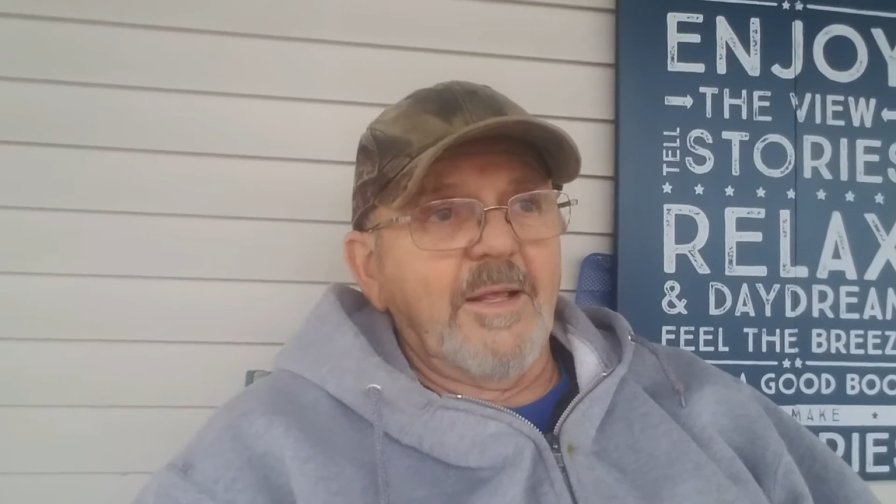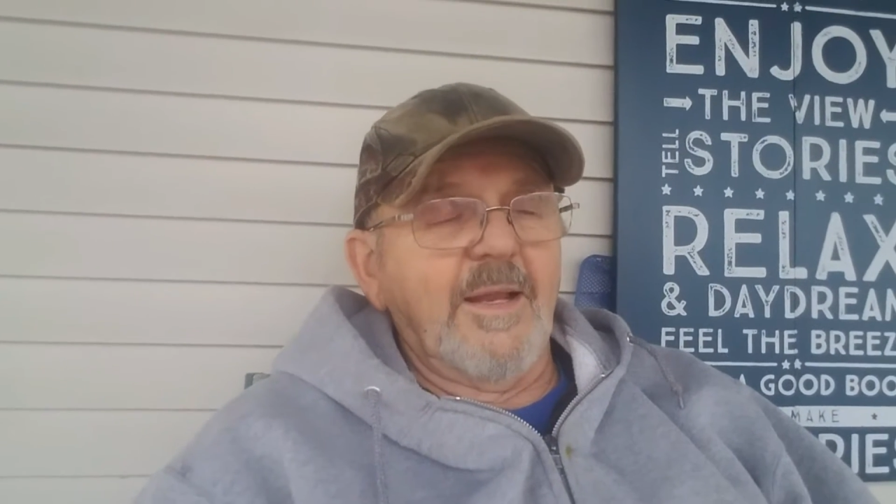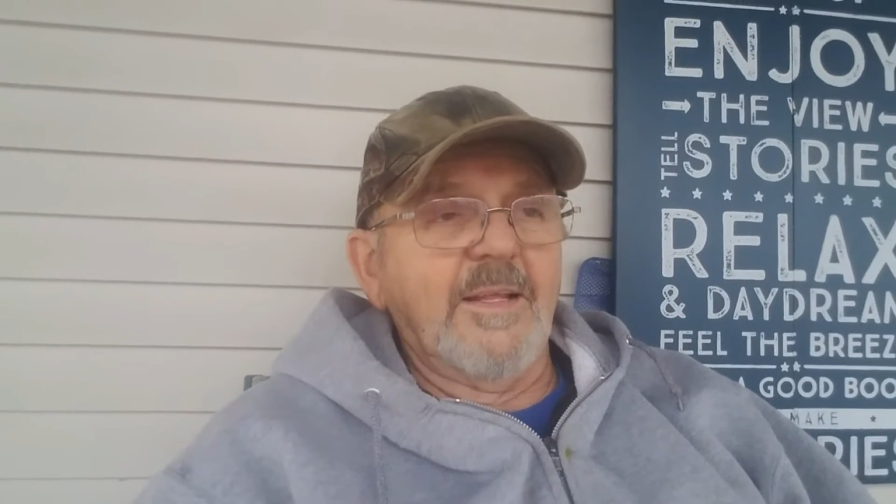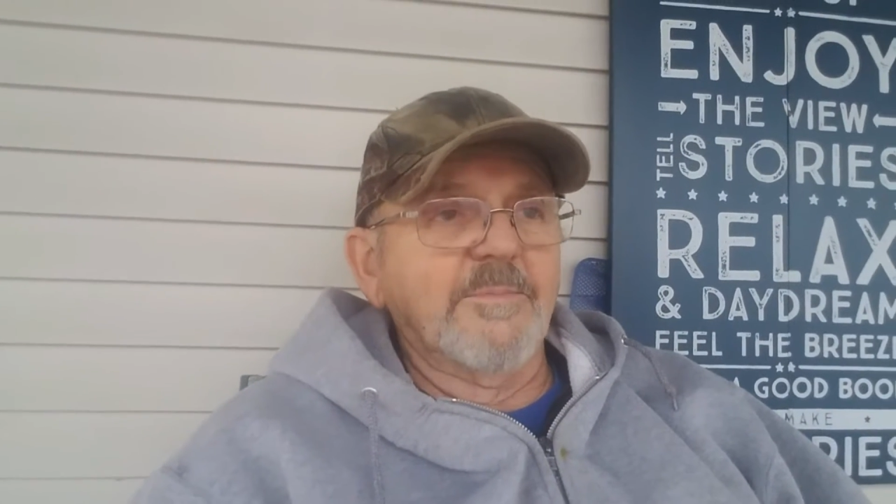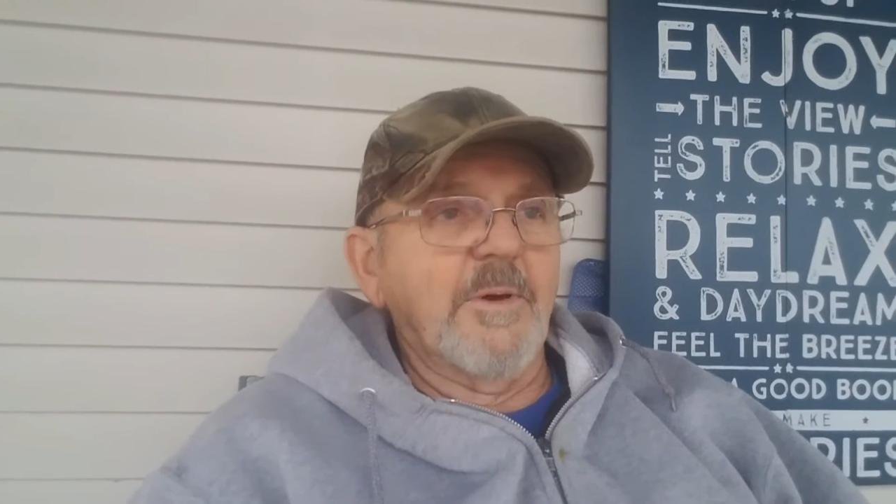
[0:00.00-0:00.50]

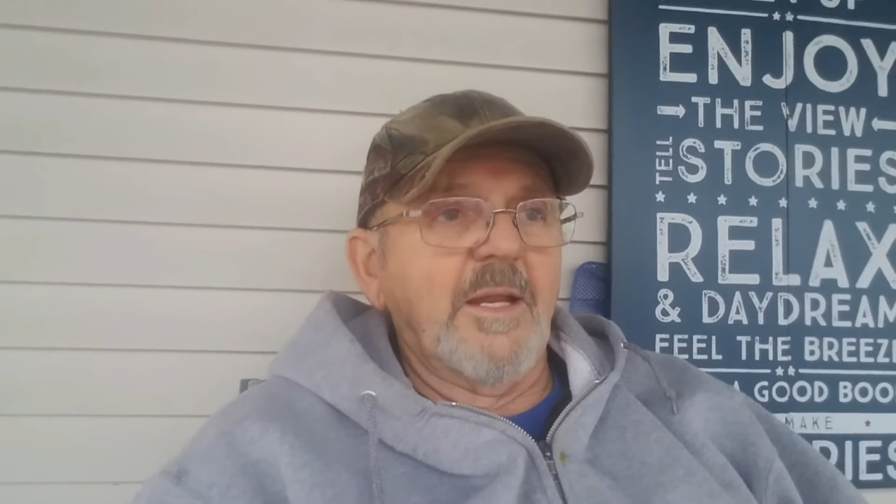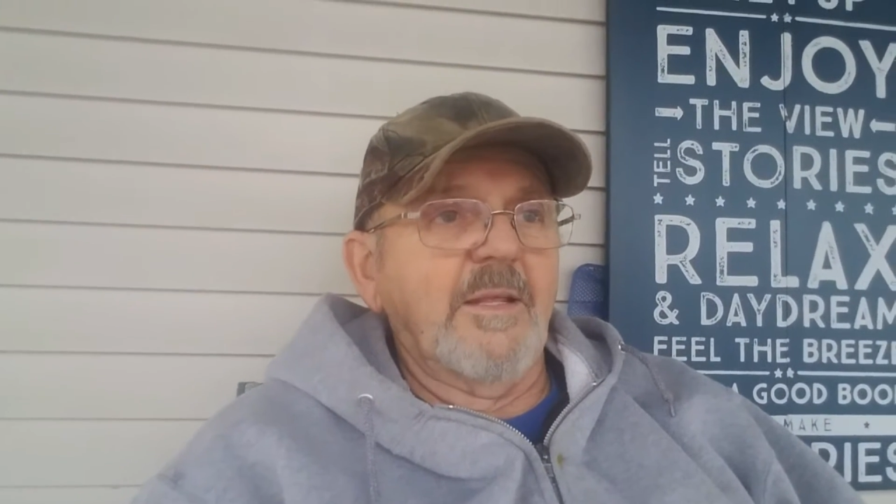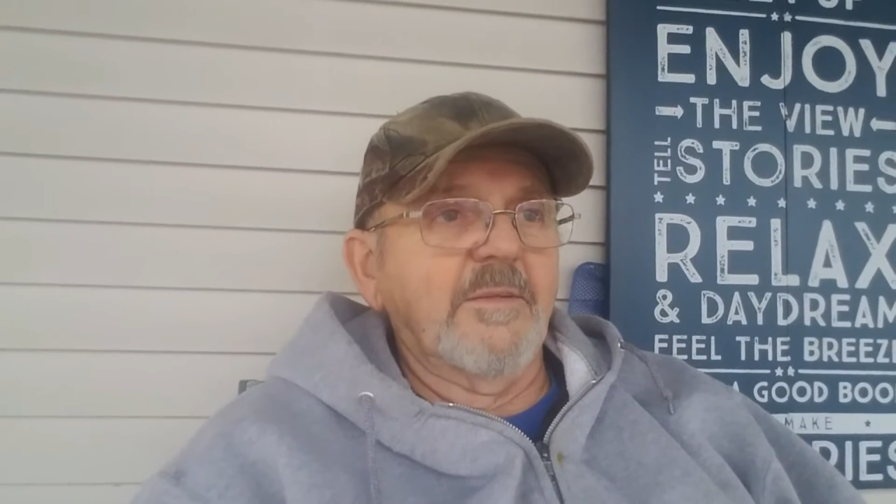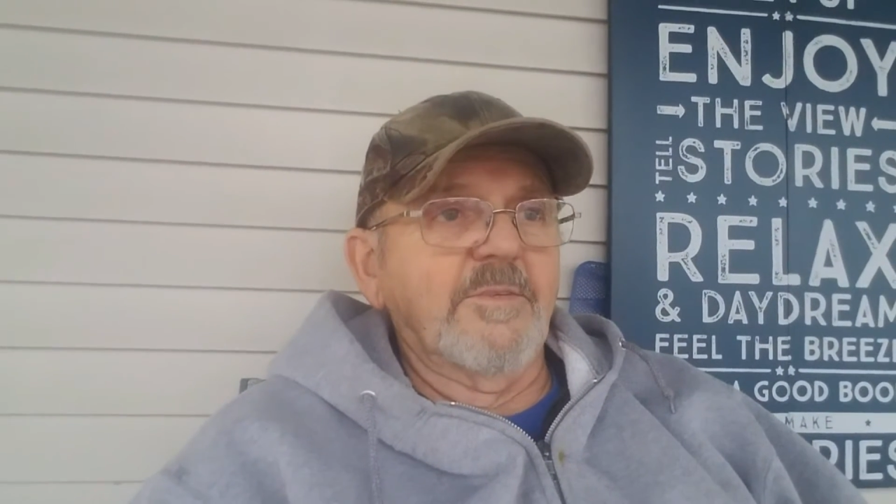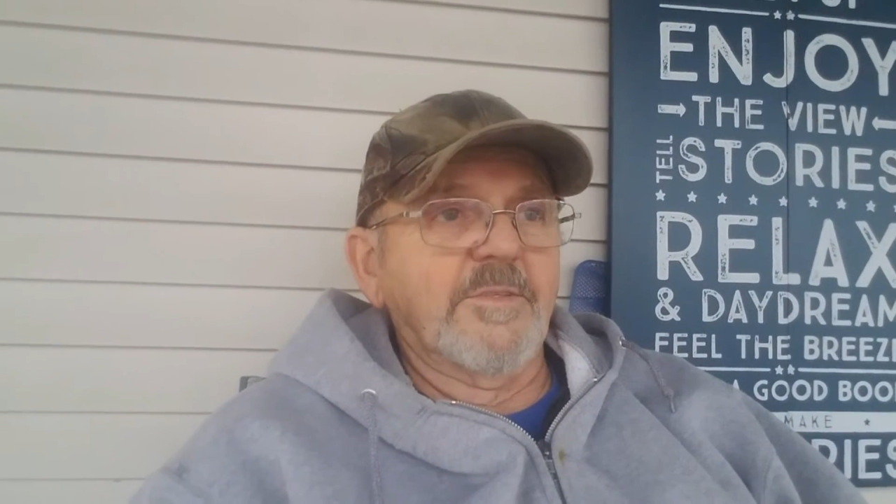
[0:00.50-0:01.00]
unless money
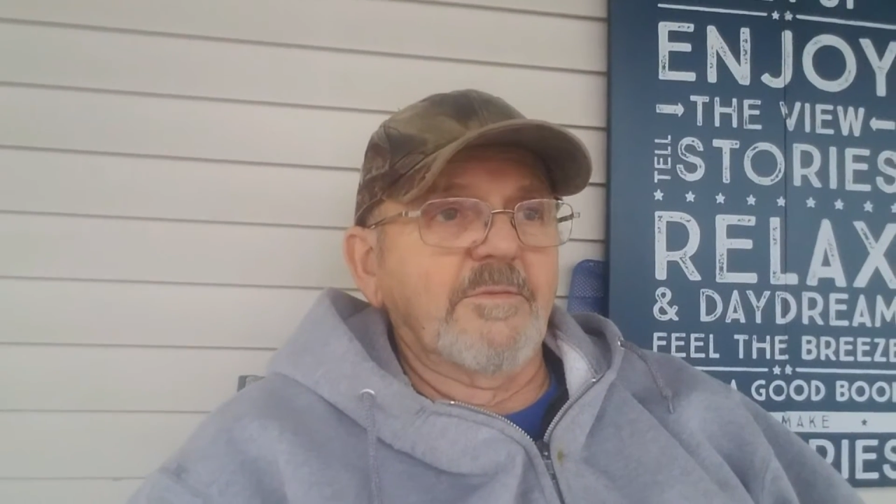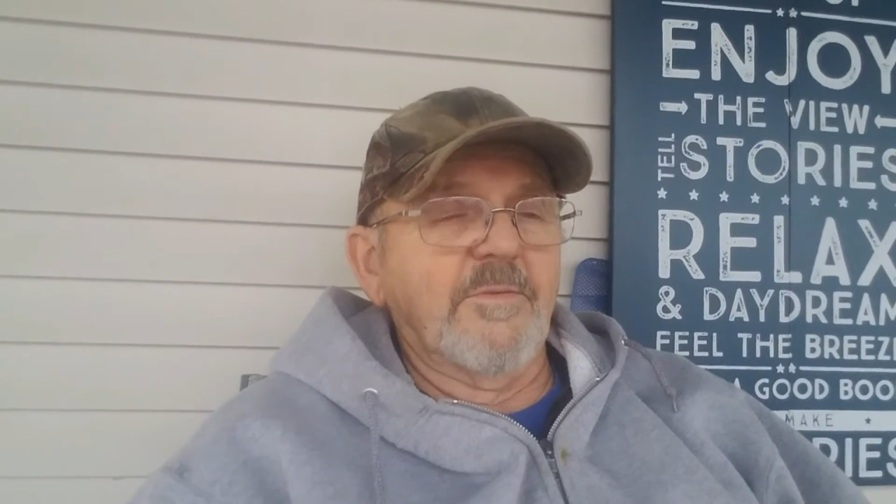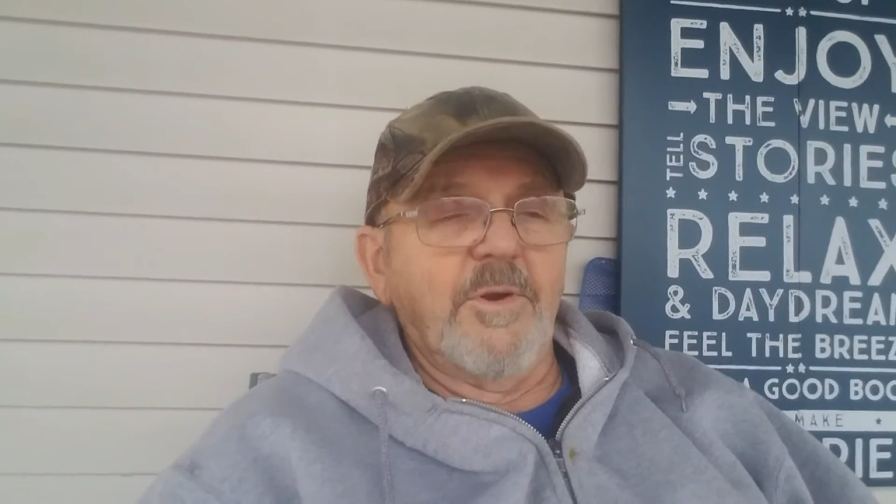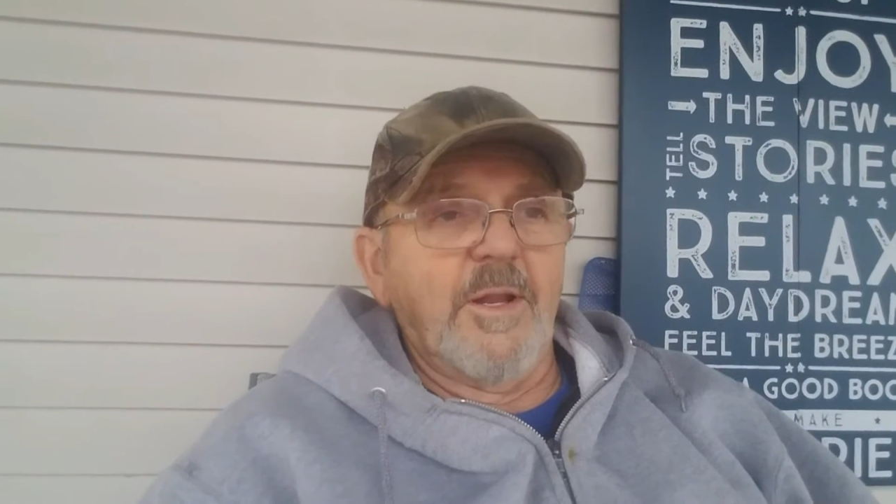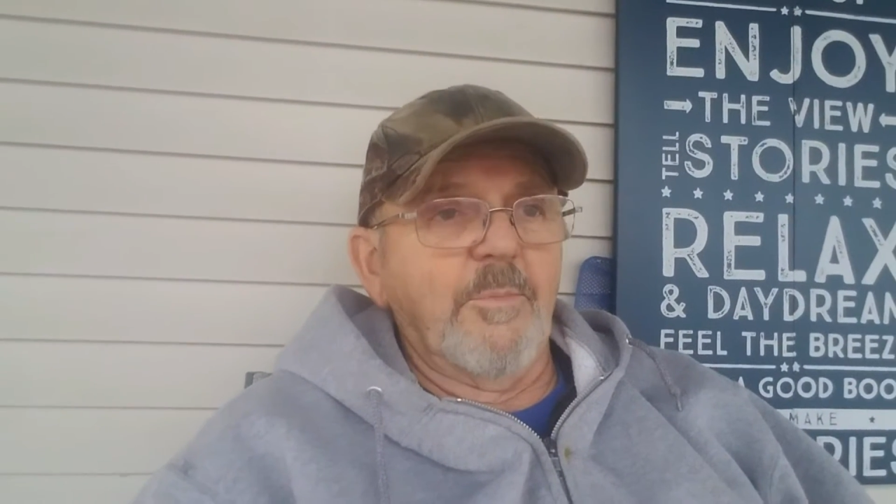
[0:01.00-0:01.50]
is just
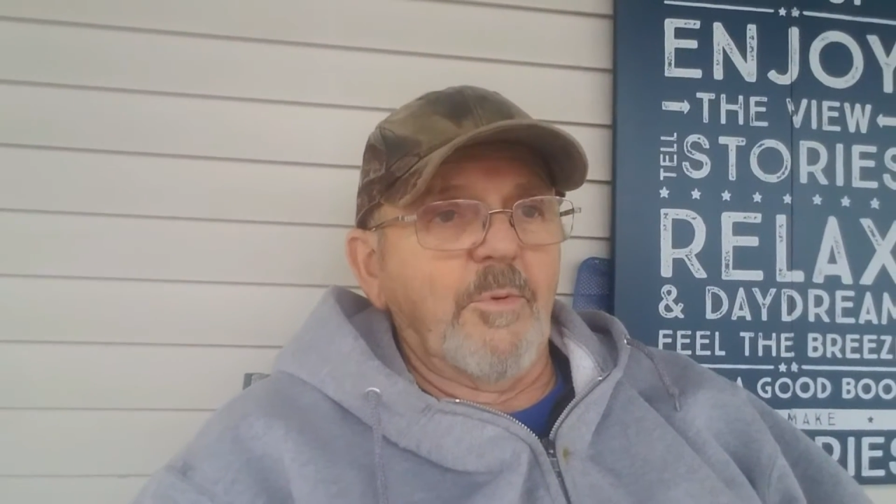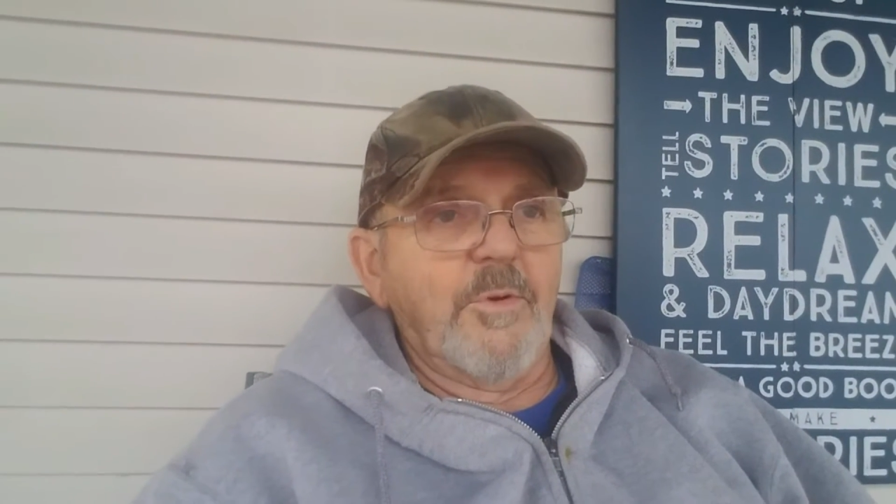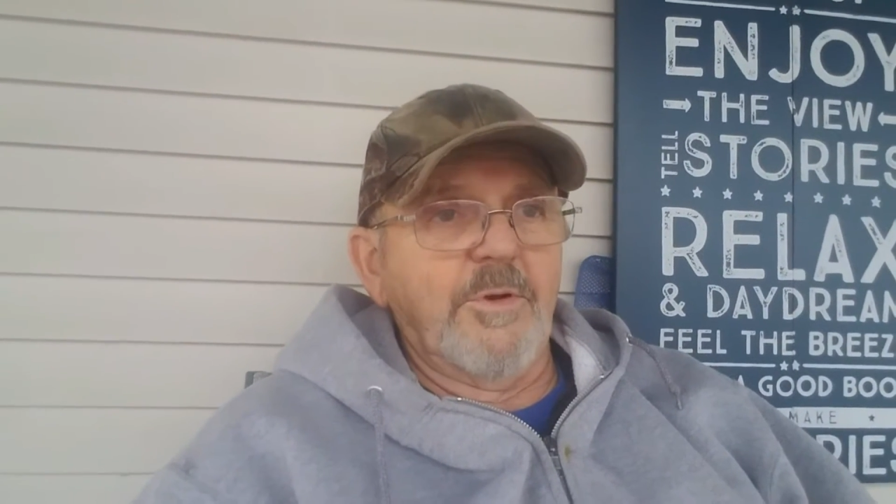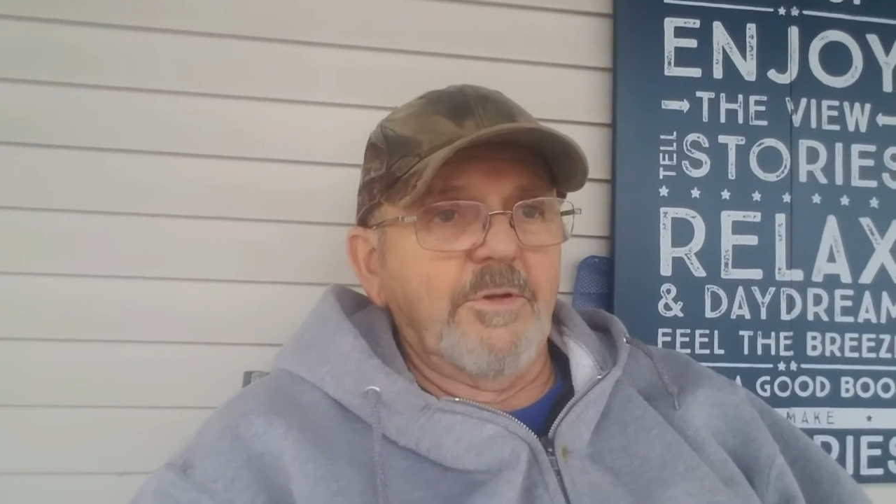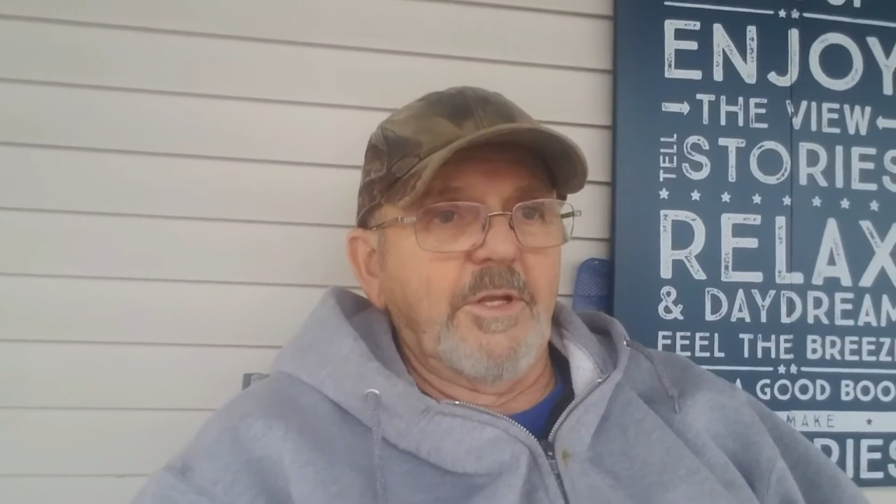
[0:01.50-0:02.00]
really
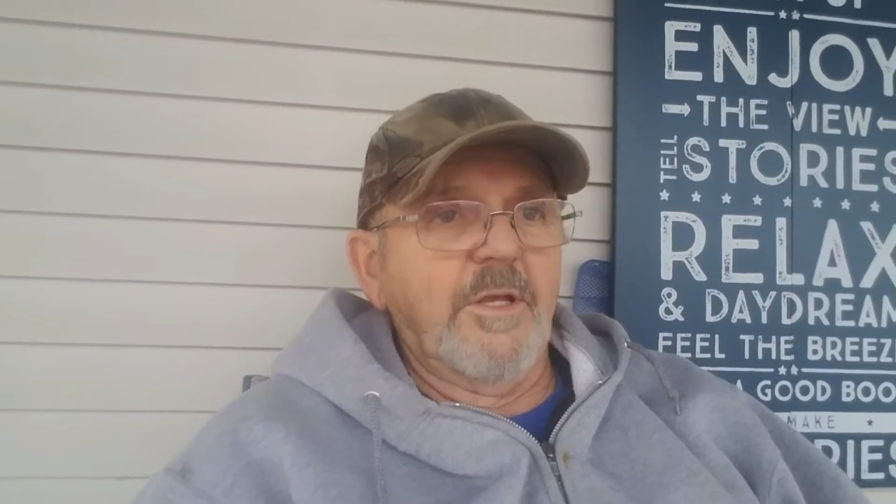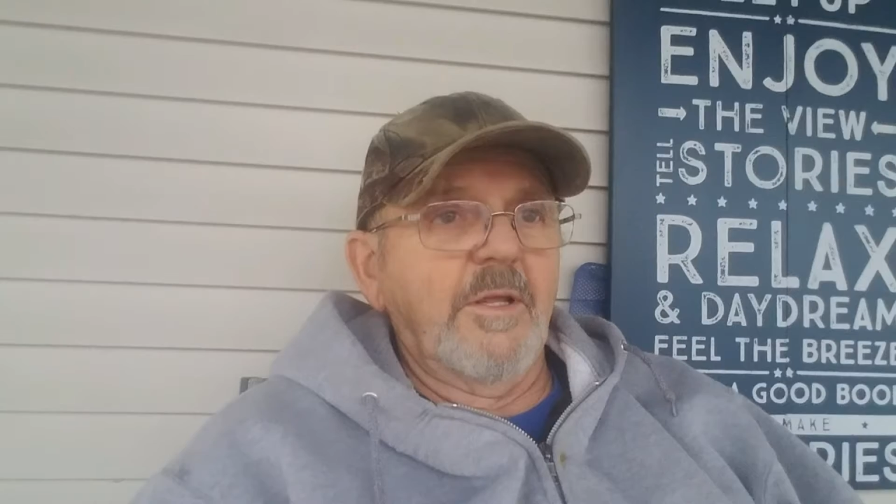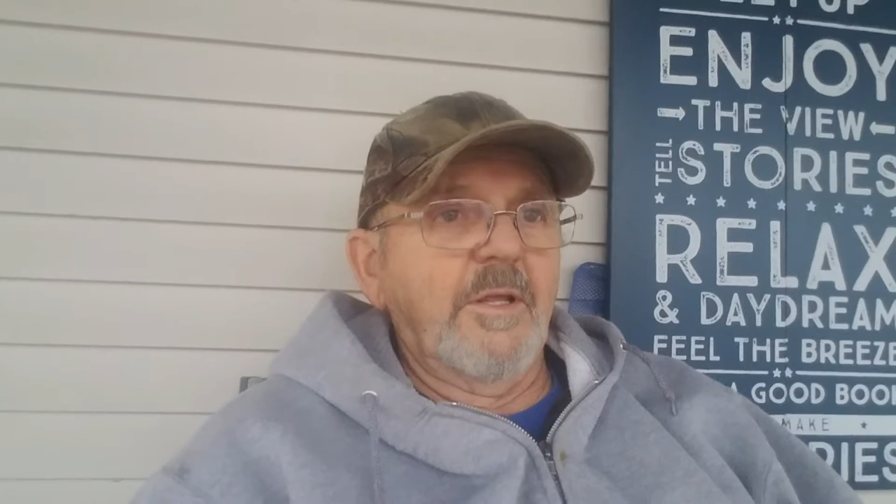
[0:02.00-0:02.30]
important to you,